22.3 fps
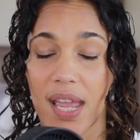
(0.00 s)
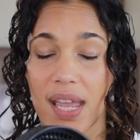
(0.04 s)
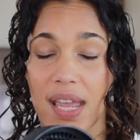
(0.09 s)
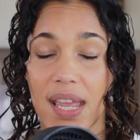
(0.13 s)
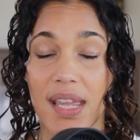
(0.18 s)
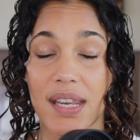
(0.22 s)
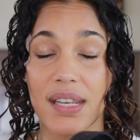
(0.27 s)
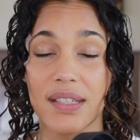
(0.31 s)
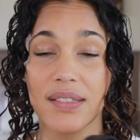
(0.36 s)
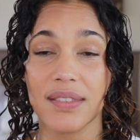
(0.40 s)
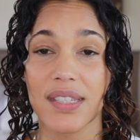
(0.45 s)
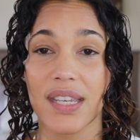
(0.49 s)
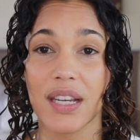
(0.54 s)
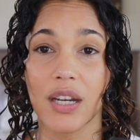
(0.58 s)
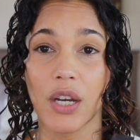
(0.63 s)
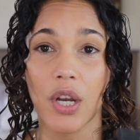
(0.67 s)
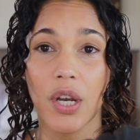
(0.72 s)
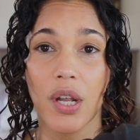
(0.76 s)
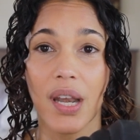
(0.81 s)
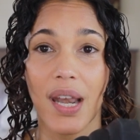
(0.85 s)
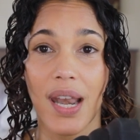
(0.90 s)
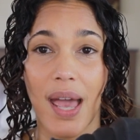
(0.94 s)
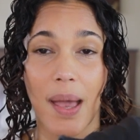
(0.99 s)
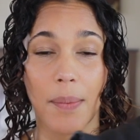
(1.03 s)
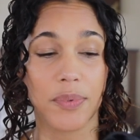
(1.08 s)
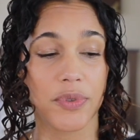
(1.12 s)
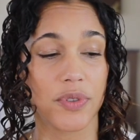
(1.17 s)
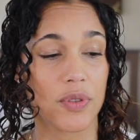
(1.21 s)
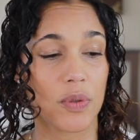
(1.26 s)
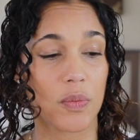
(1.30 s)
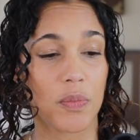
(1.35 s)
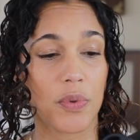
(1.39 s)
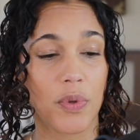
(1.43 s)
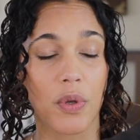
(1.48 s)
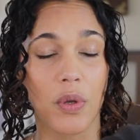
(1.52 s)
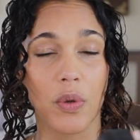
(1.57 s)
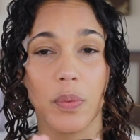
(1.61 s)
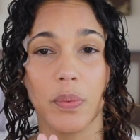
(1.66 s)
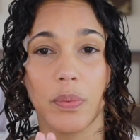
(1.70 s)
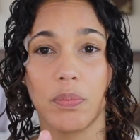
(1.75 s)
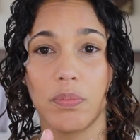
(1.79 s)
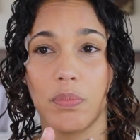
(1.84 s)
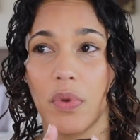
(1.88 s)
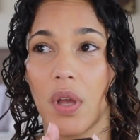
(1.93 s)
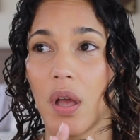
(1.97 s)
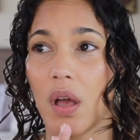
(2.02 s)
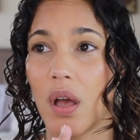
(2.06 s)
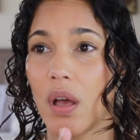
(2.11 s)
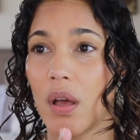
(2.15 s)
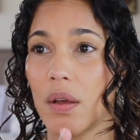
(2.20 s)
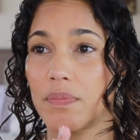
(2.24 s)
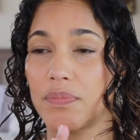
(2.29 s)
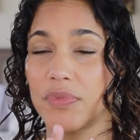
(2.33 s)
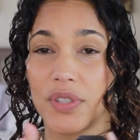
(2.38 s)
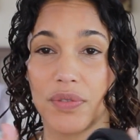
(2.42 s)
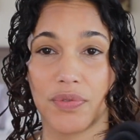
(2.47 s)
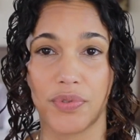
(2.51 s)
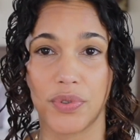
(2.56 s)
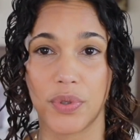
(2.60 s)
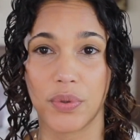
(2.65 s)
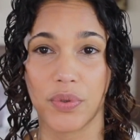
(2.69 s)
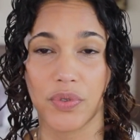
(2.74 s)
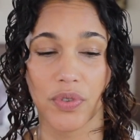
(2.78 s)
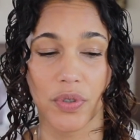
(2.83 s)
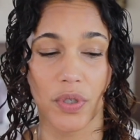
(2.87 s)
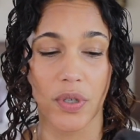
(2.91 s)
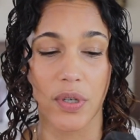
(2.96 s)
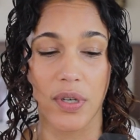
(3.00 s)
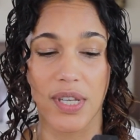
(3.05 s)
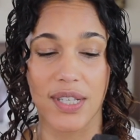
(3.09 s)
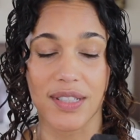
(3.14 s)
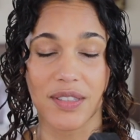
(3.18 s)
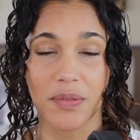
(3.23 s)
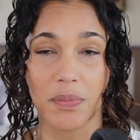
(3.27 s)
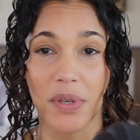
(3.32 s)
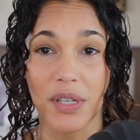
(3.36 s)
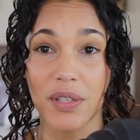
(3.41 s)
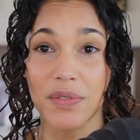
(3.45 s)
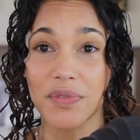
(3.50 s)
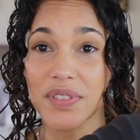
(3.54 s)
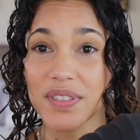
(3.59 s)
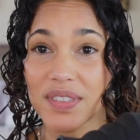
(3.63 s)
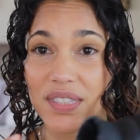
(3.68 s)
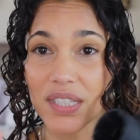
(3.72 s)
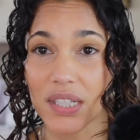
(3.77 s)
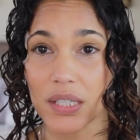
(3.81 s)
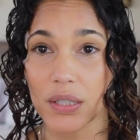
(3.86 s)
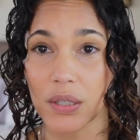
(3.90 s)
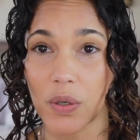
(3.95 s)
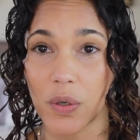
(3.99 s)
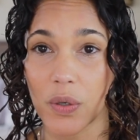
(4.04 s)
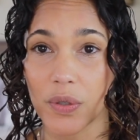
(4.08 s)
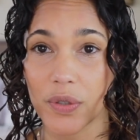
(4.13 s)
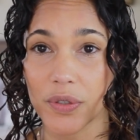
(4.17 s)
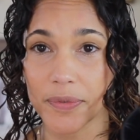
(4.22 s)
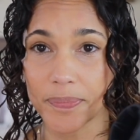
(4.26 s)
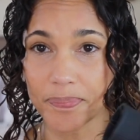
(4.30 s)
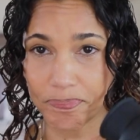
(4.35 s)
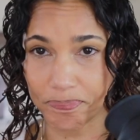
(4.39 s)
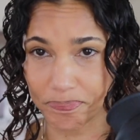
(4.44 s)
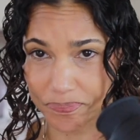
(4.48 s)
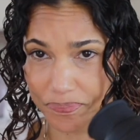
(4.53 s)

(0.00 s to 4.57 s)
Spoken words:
It is a collapsible diffuser. It's made of silicone.